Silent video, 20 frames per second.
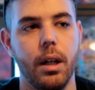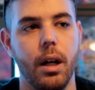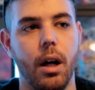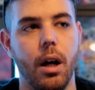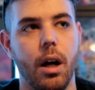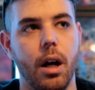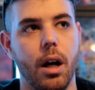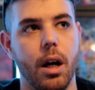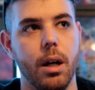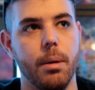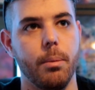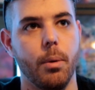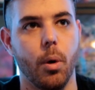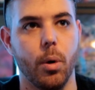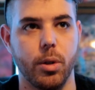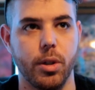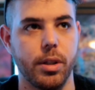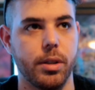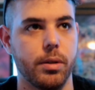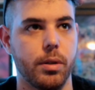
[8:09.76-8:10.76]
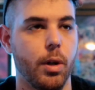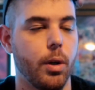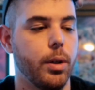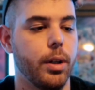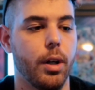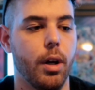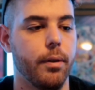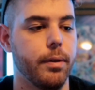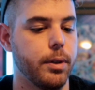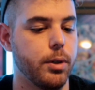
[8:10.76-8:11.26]
or just
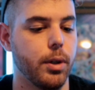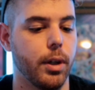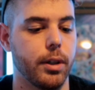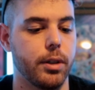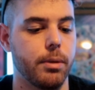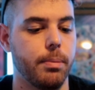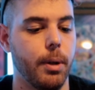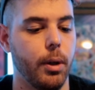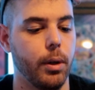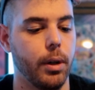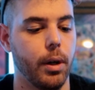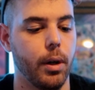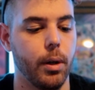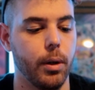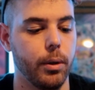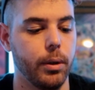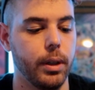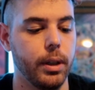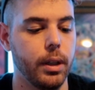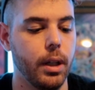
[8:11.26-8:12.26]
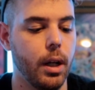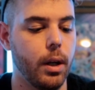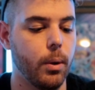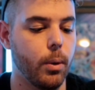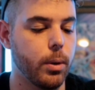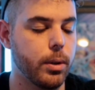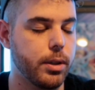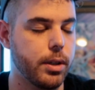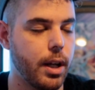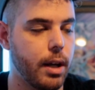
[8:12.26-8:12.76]
turning off the Drake Spell early,
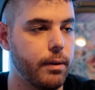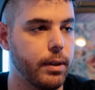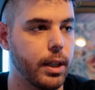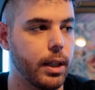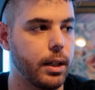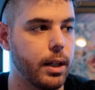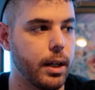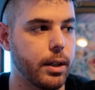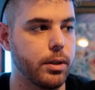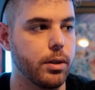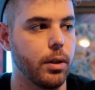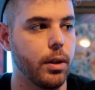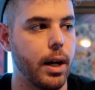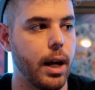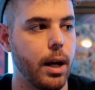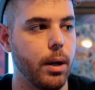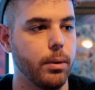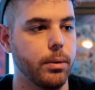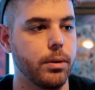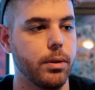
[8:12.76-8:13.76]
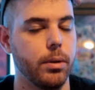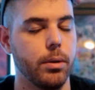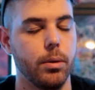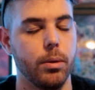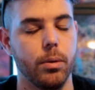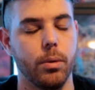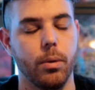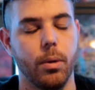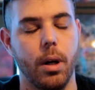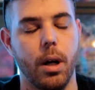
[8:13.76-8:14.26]
or just having that extra out
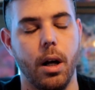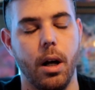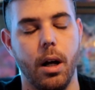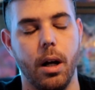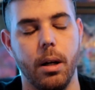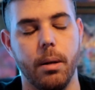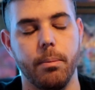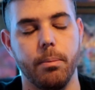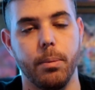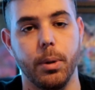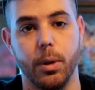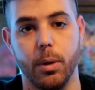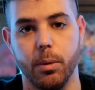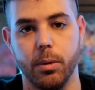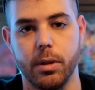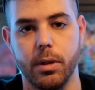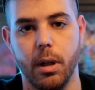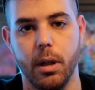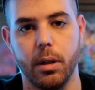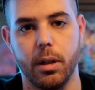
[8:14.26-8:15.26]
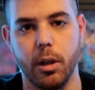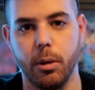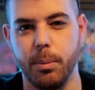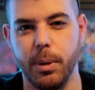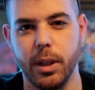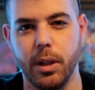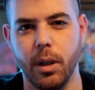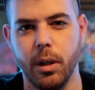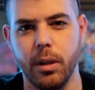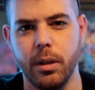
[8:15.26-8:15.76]
to Baguska could
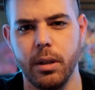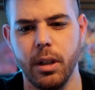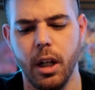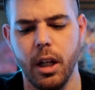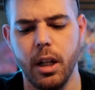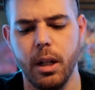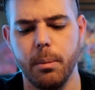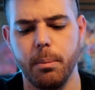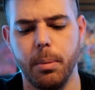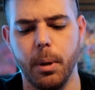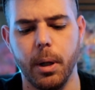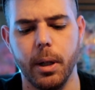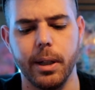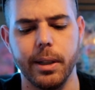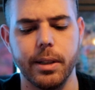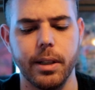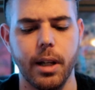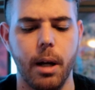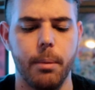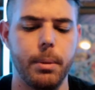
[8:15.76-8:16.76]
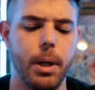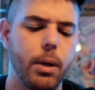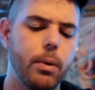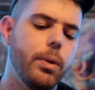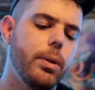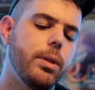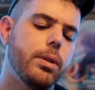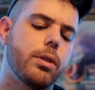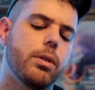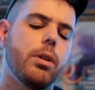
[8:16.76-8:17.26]
be good. But I'm not
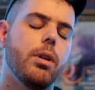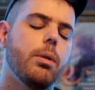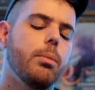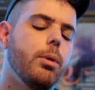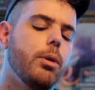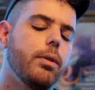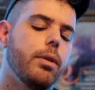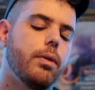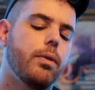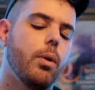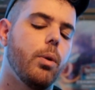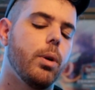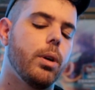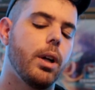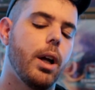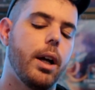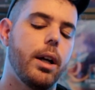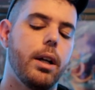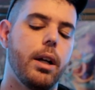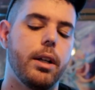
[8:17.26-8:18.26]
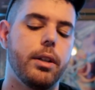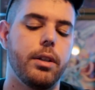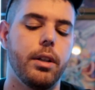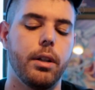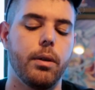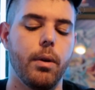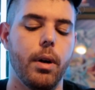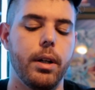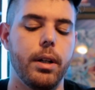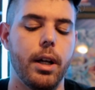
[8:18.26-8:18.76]
really sure moving forward. I
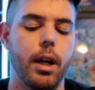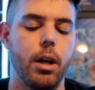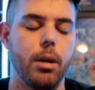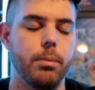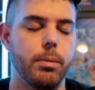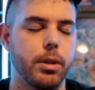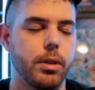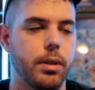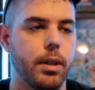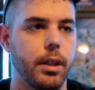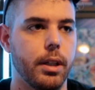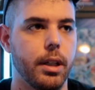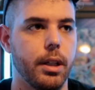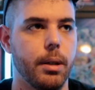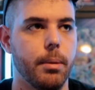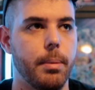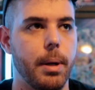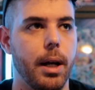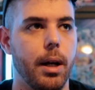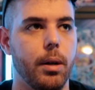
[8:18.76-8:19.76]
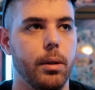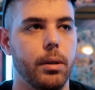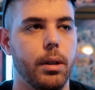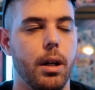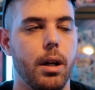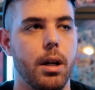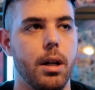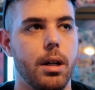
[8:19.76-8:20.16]
think right now I'm just thinking about